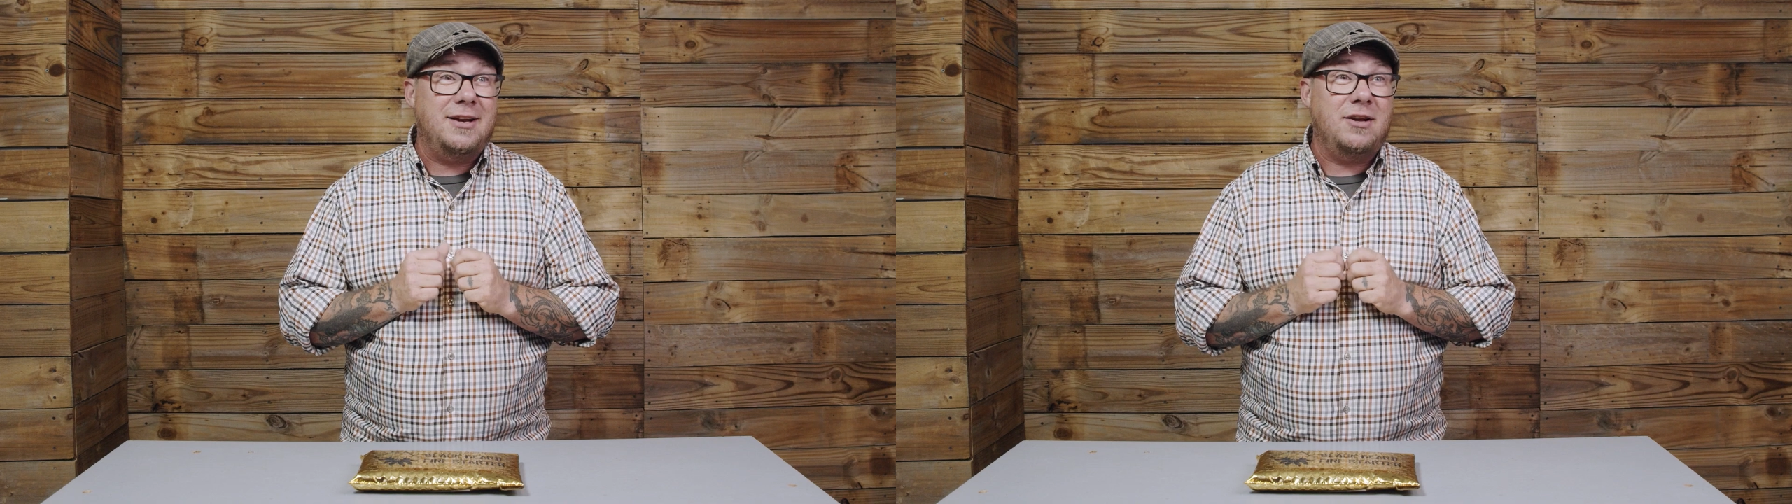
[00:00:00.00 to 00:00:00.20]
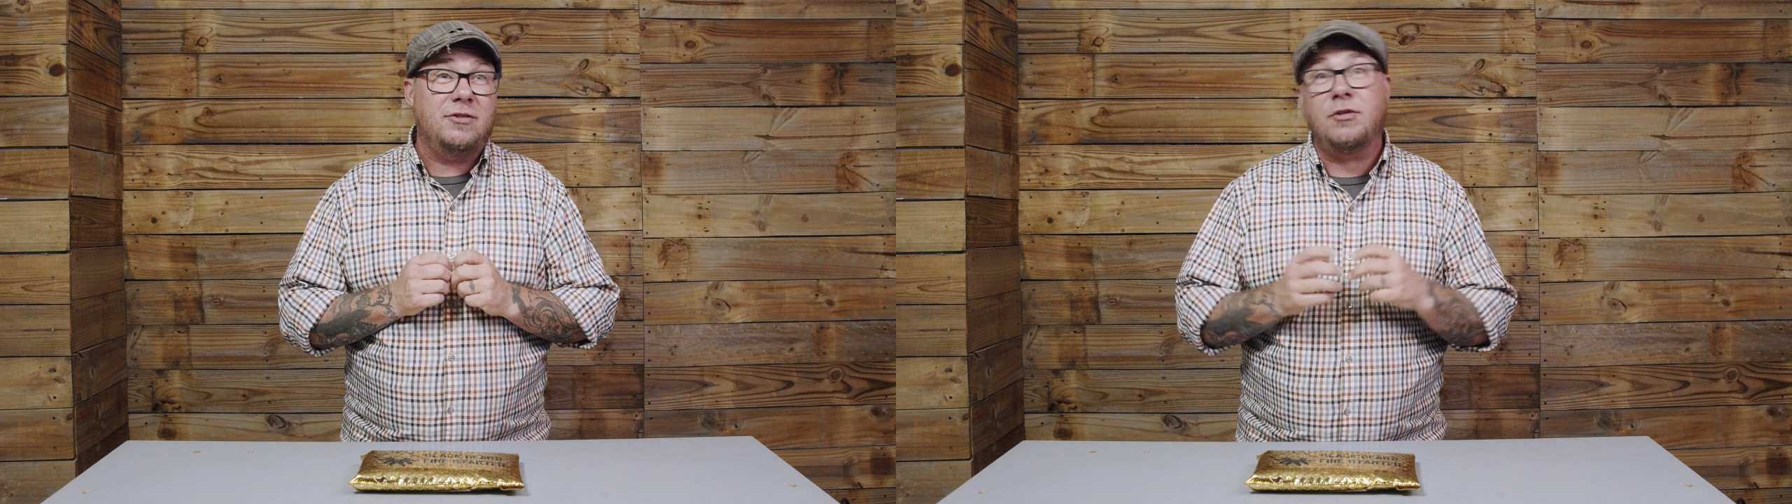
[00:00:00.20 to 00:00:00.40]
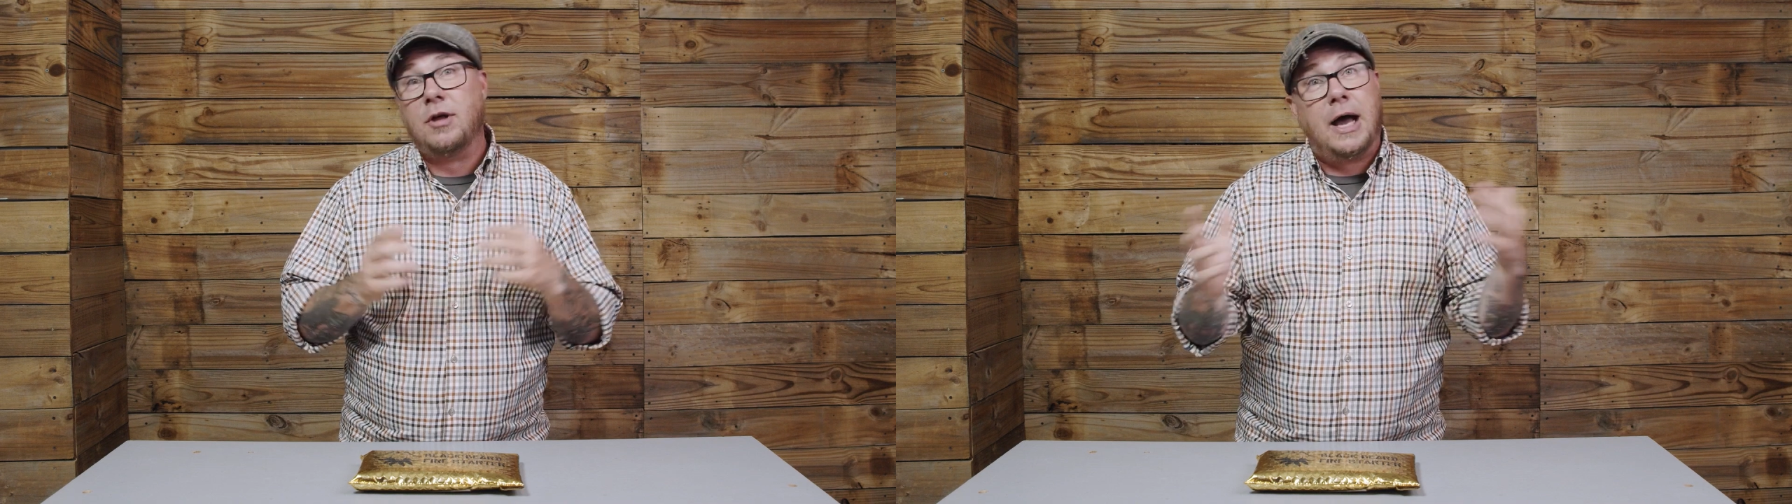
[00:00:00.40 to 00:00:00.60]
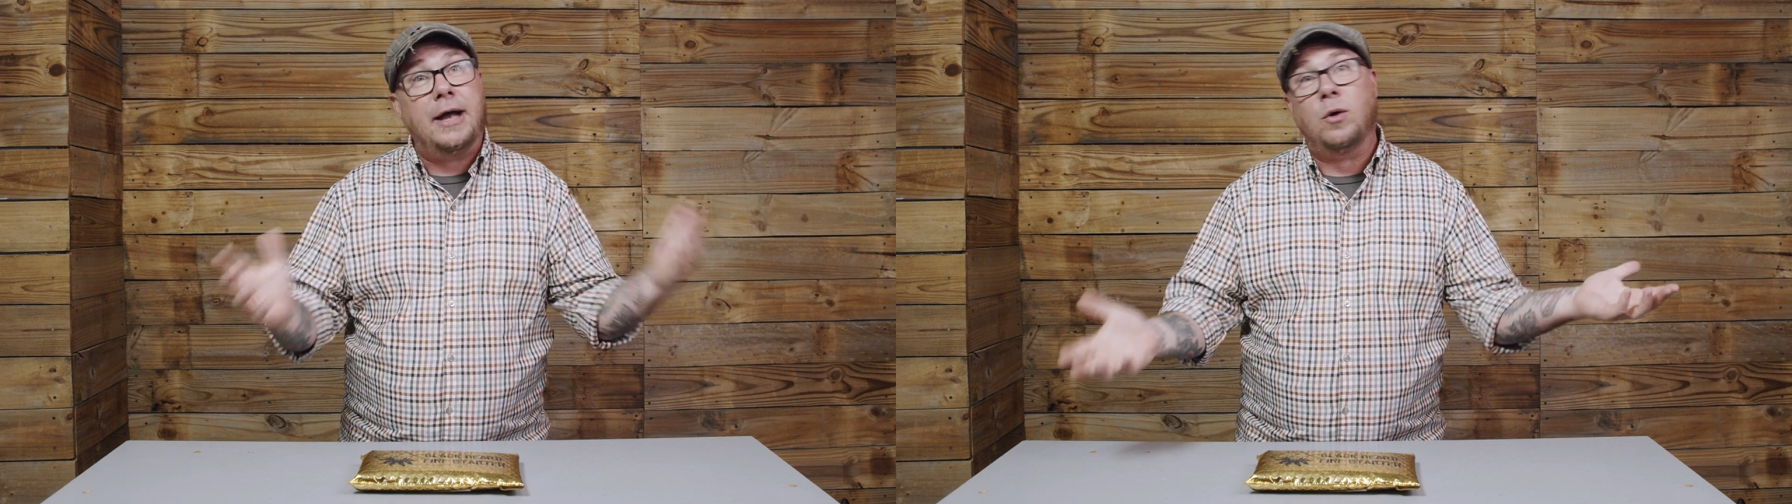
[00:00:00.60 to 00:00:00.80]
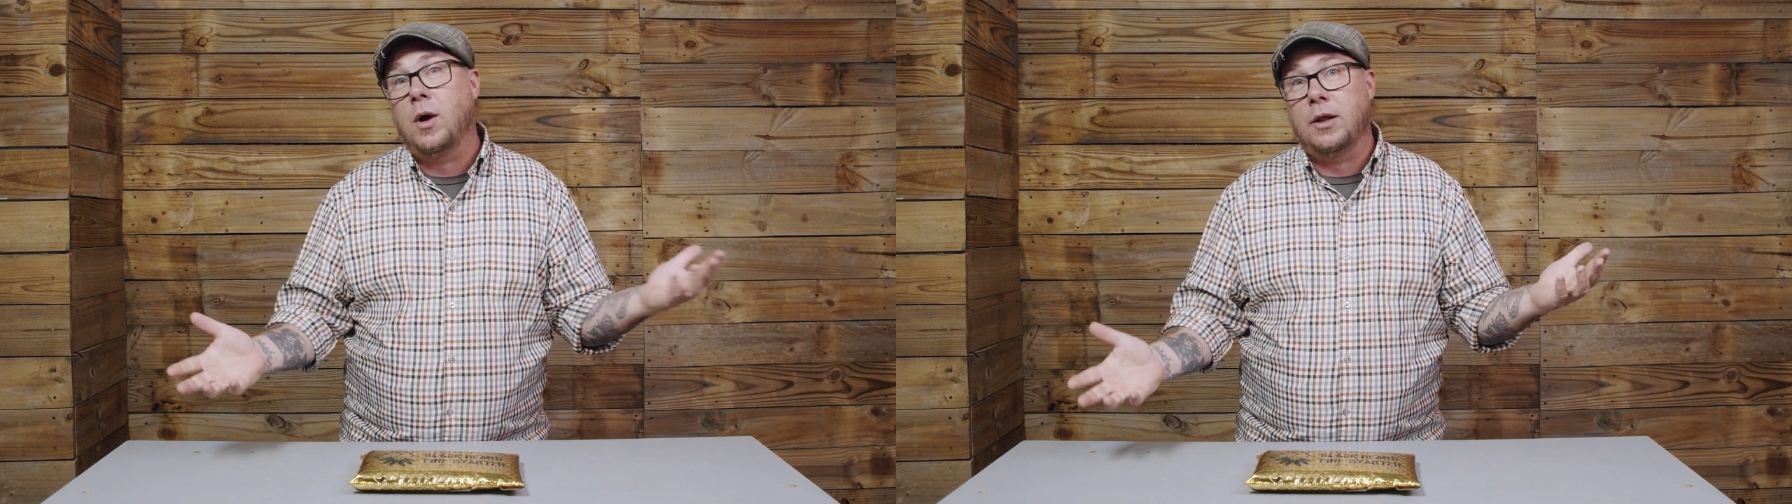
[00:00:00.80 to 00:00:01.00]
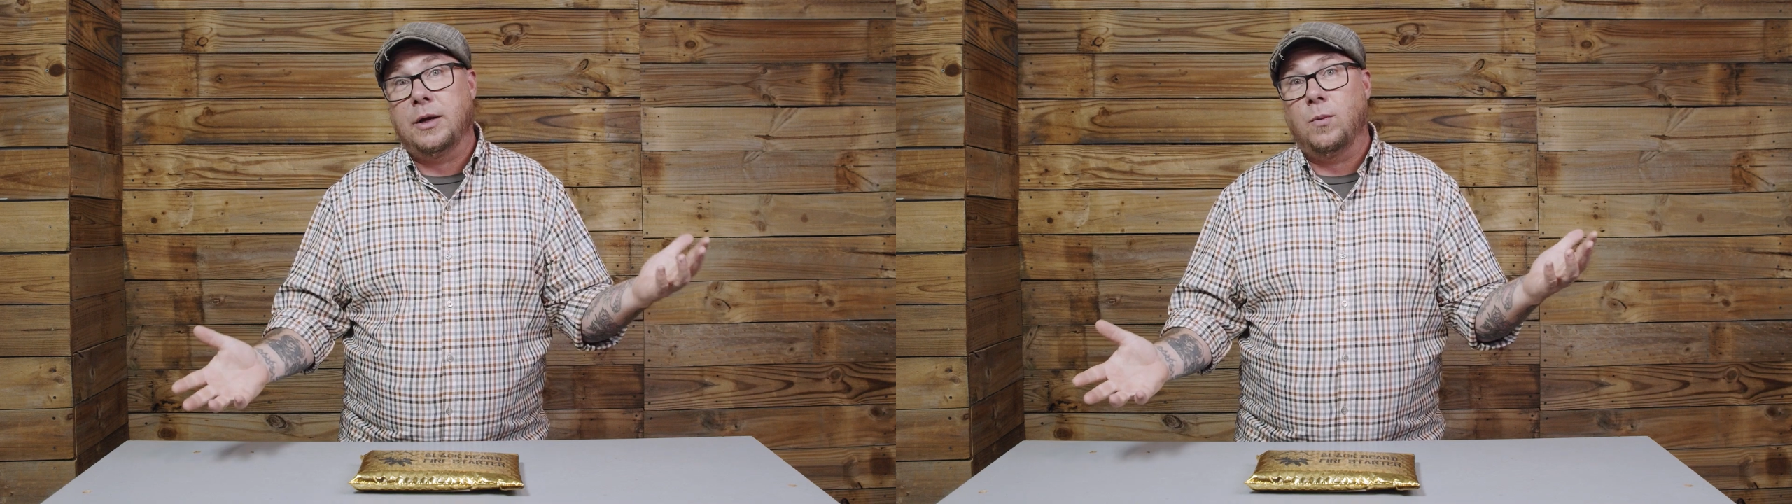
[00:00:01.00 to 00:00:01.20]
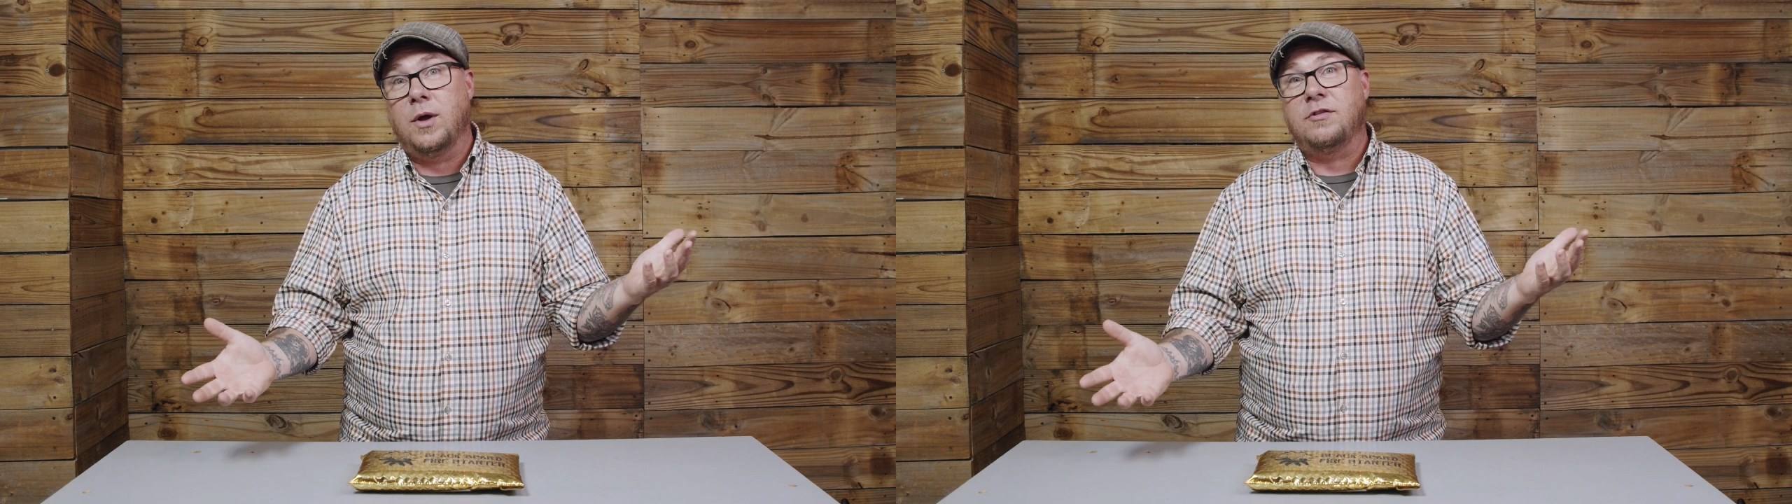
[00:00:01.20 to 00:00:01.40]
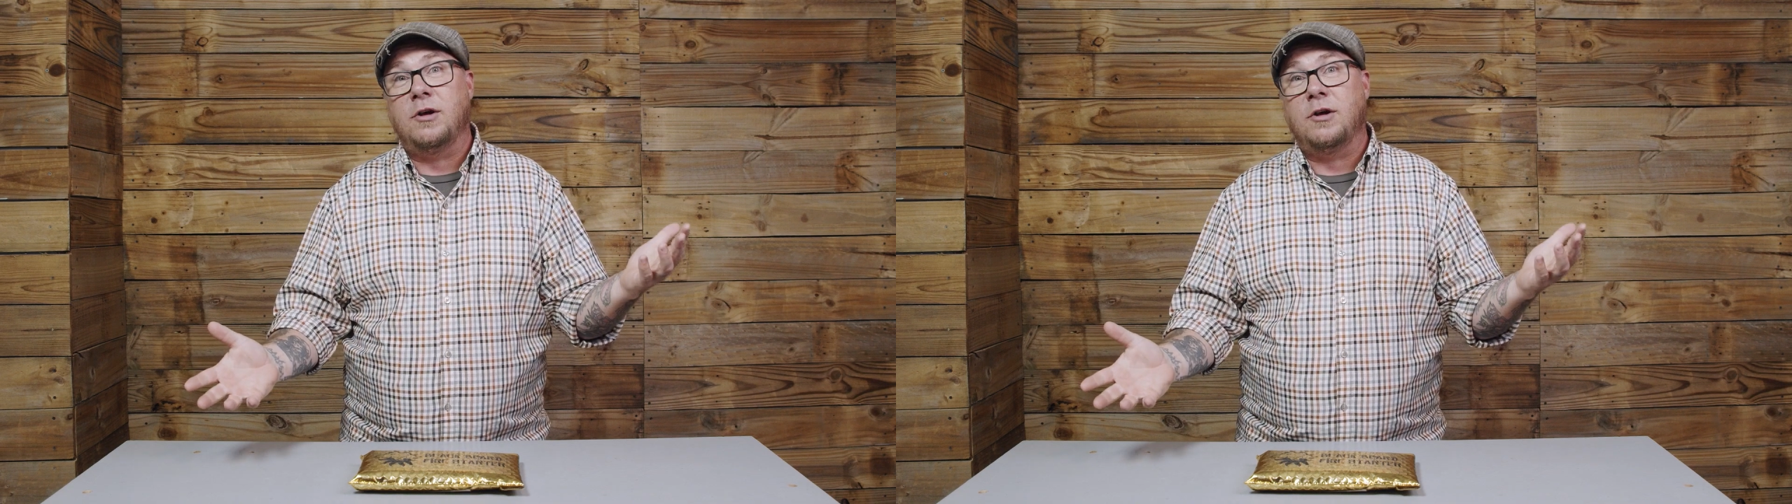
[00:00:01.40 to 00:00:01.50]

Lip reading: because they're the high-quality ones.